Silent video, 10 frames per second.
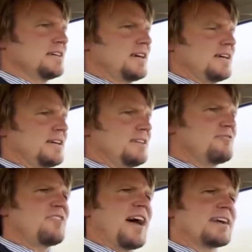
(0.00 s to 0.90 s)
Uh, in
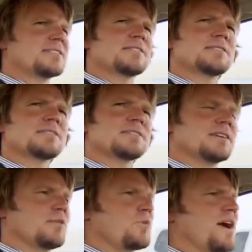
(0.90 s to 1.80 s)
fact,
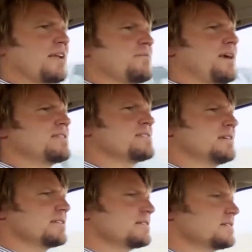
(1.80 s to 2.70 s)
it recommends it.